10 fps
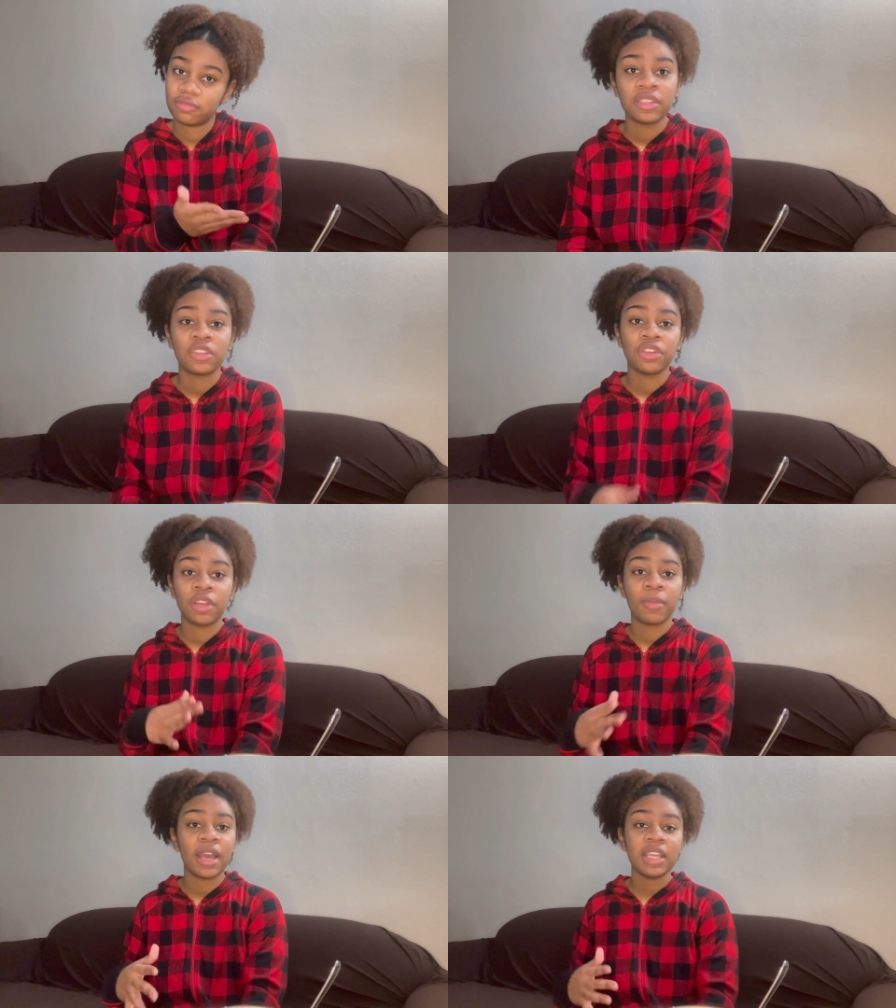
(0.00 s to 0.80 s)
So your
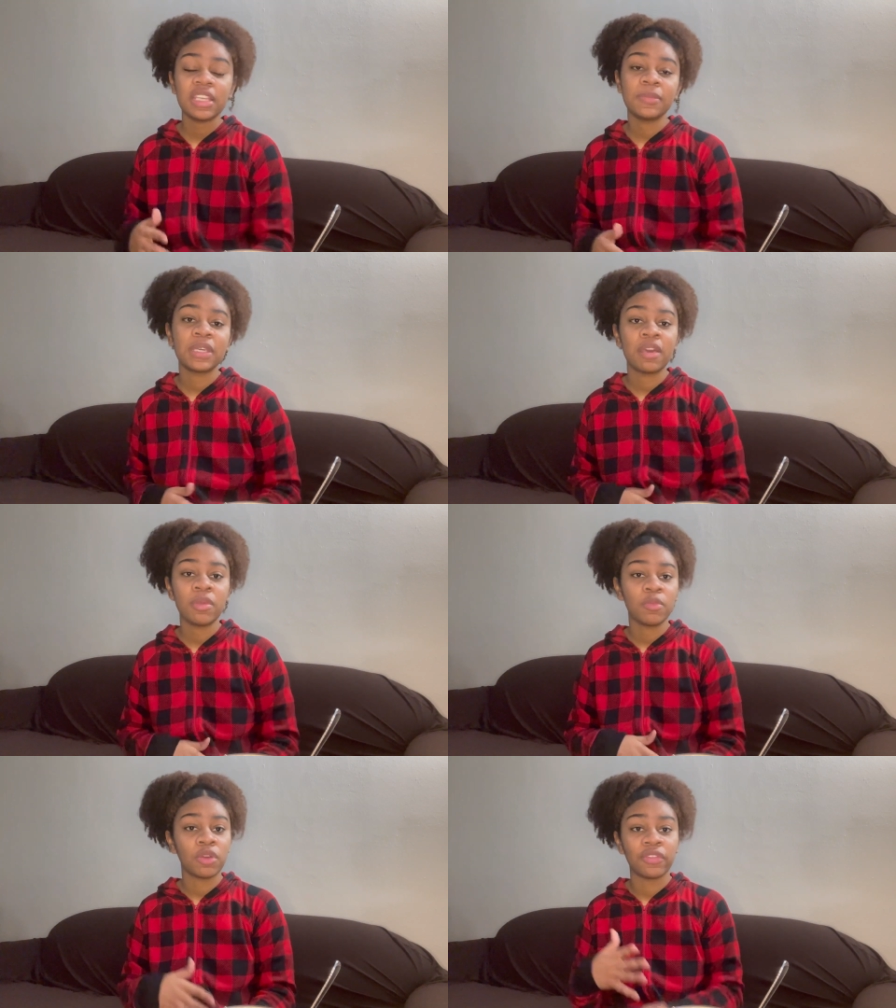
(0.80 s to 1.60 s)
body is becoming
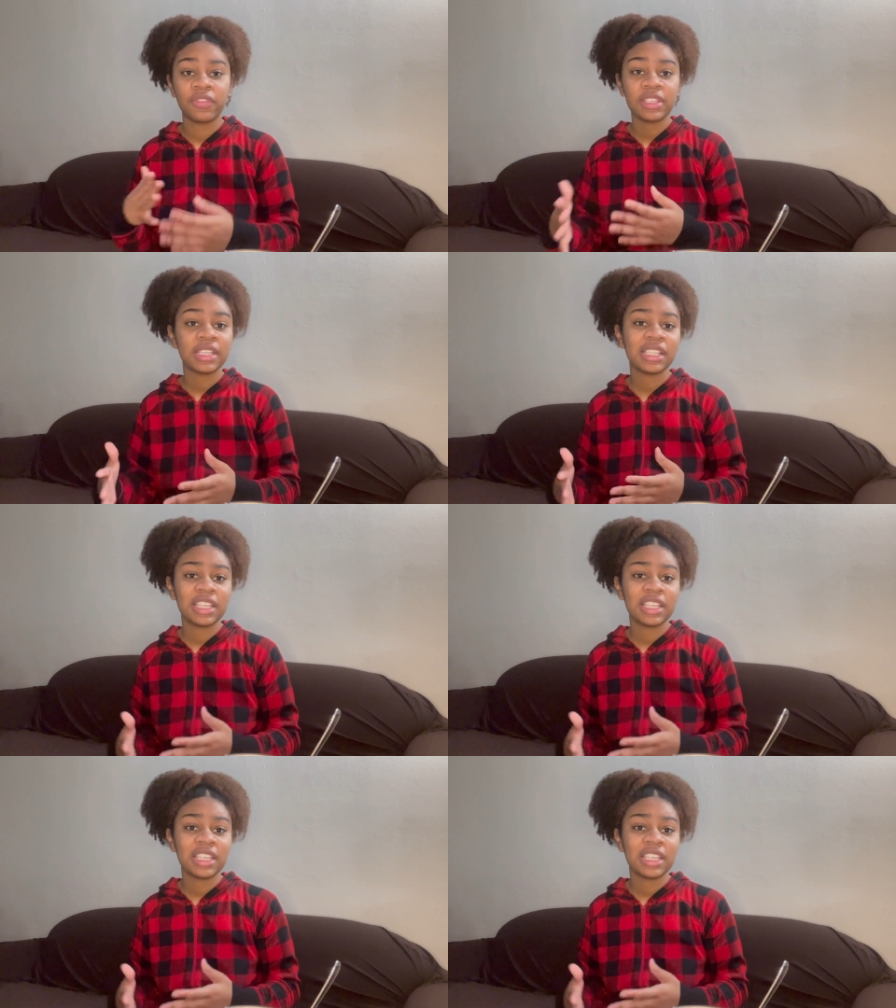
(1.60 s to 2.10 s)
more physically